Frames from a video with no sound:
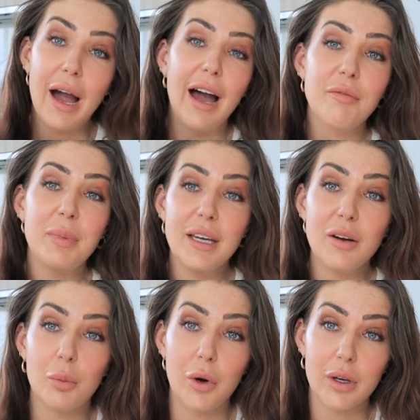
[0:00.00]
I have
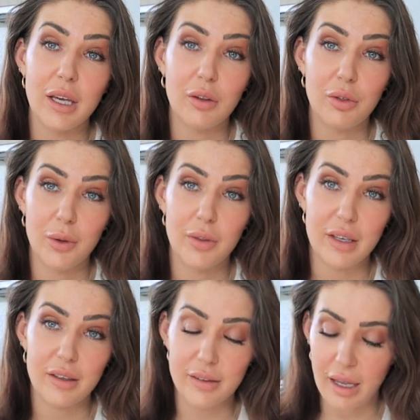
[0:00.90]
been working through
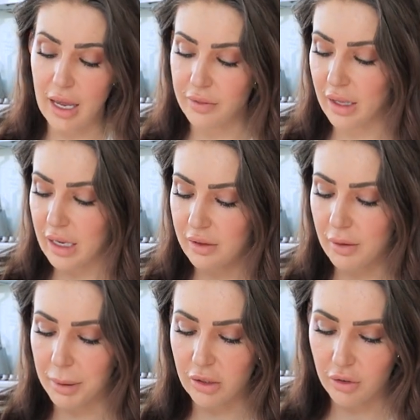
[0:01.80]
this, and there is
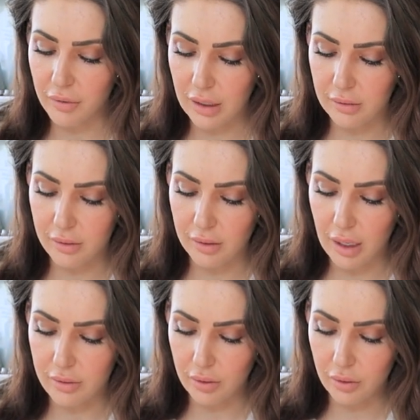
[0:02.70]
a bunch of
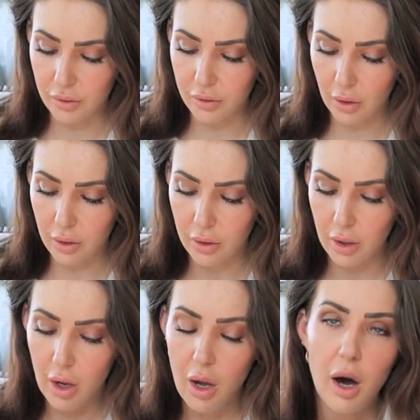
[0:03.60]
exercises. So
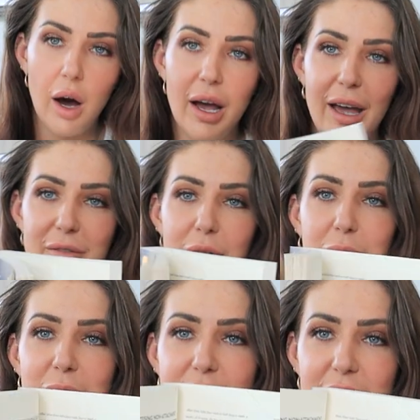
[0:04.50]
I
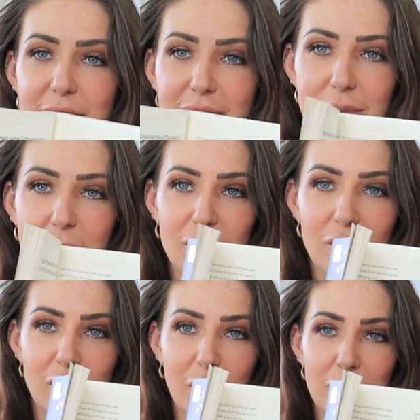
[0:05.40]
have read this much
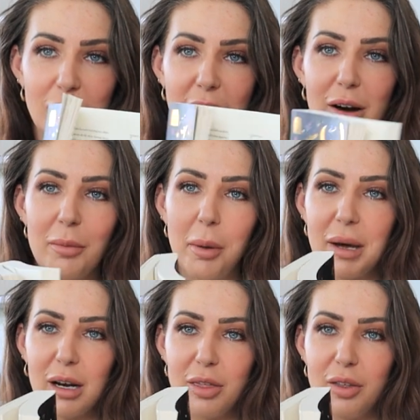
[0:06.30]
so far. I'm
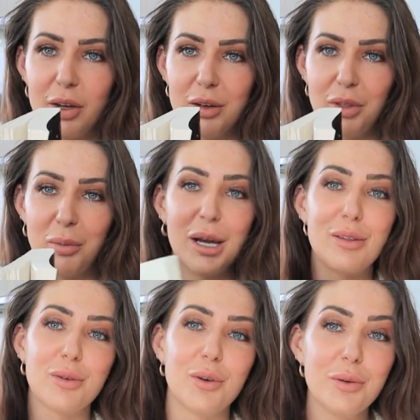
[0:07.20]
about a third of the way
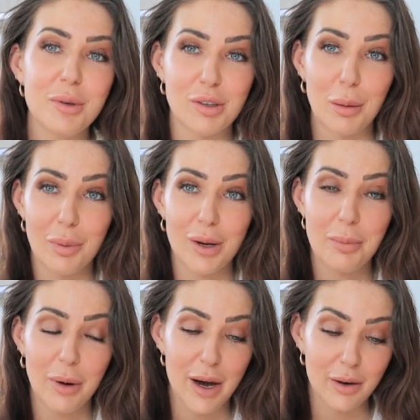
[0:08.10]
through, which I'm pretty
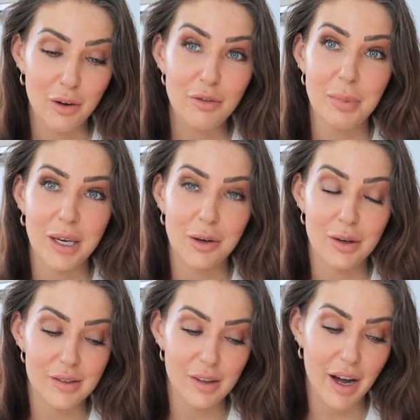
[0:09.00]
proud of,
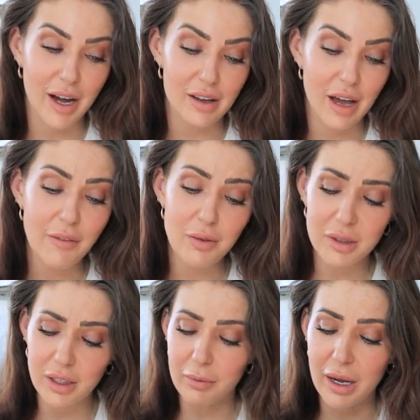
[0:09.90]
because I haven't
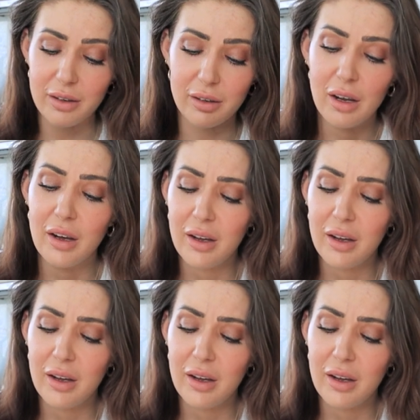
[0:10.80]
really read